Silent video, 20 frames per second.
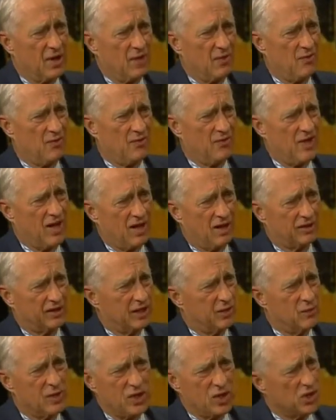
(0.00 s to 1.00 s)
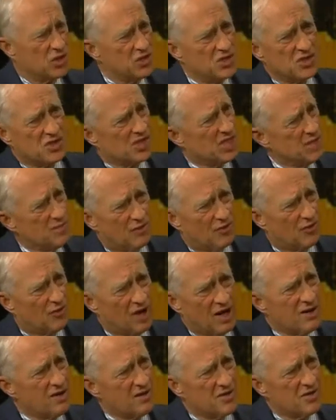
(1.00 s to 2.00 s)
felt and we couldn't see before?
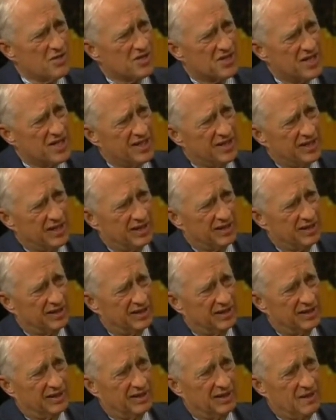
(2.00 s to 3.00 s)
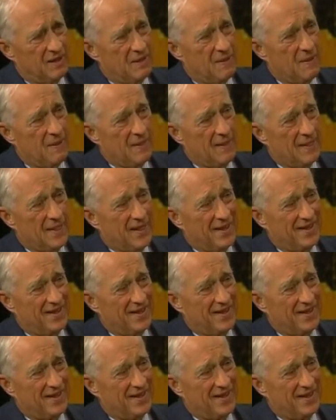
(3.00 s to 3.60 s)
I don't understand that. That's a good question.